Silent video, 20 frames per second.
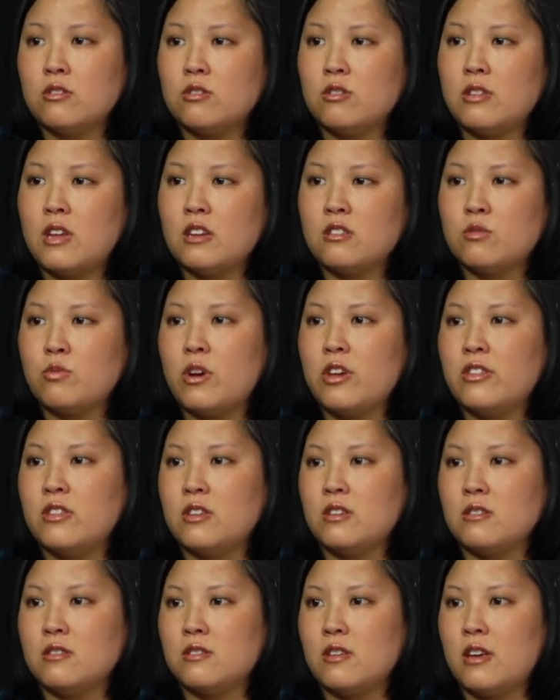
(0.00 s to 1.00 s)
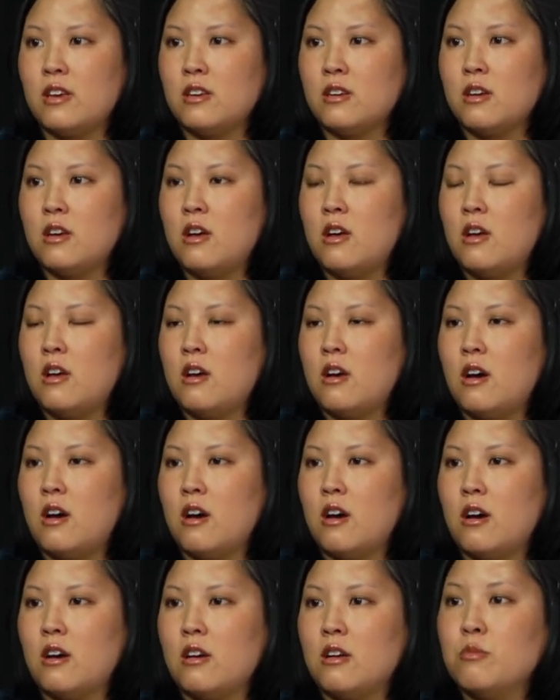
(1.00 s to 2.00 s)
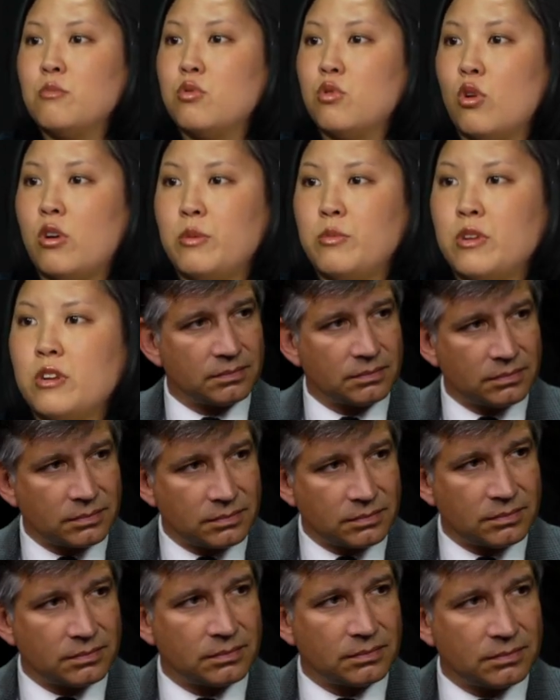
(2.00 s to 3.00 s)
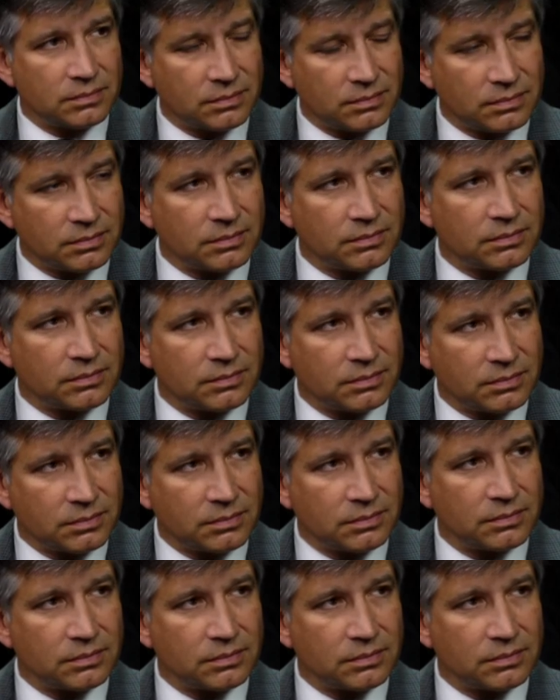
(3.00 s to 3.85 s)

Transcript: So that's why things like employment are extremely important,